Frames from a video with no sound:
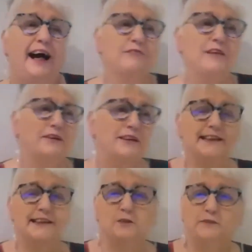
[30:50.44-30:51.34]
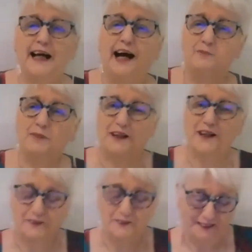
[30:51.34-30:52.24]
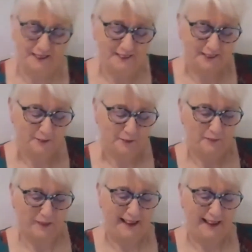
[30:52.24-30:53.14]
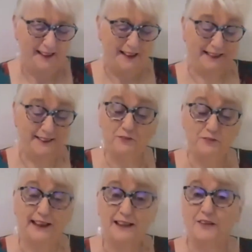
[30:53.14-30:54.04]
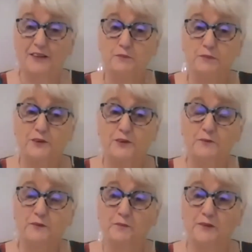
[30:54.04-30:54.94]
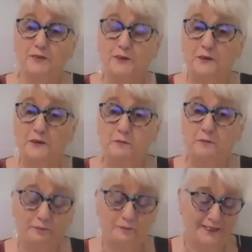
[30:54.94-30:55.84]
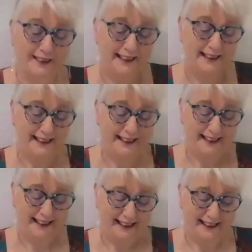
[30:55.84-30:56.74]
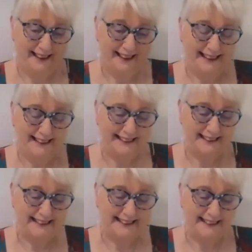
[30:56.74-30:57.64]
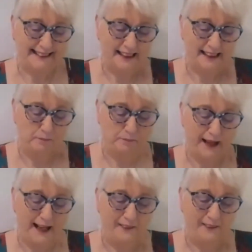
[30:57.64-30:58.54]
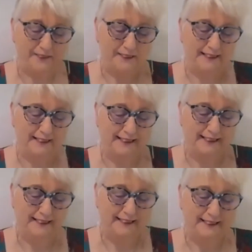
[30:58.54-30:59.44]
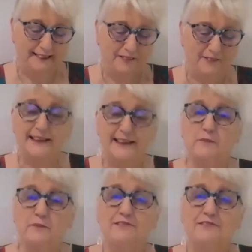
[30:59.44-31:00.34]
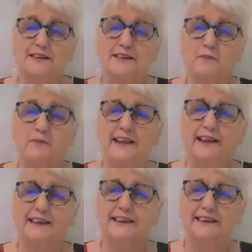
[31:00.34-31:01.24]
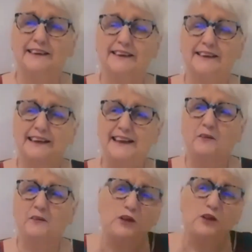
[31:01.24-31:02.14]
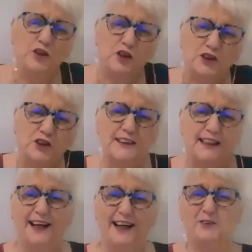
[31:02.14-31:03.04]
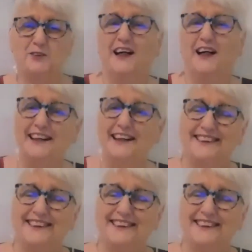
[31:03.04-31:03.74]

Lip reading: I wrote this some time ago. I don't think I've ever performed it before. It's about the experience of being, you know, just a housewife,